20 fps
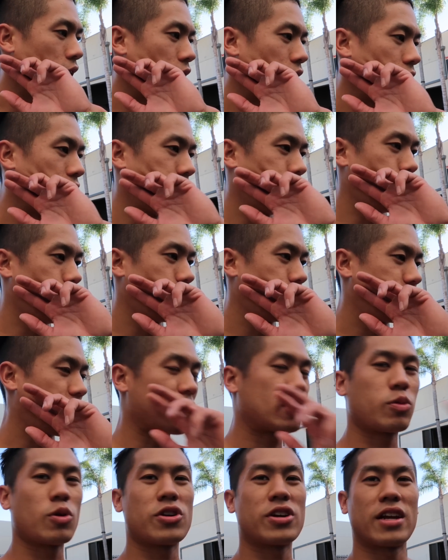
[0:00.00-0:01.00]

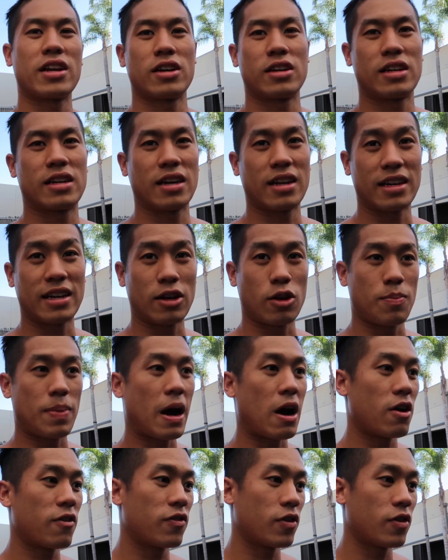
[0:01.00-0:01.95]
that's where you gotta get your power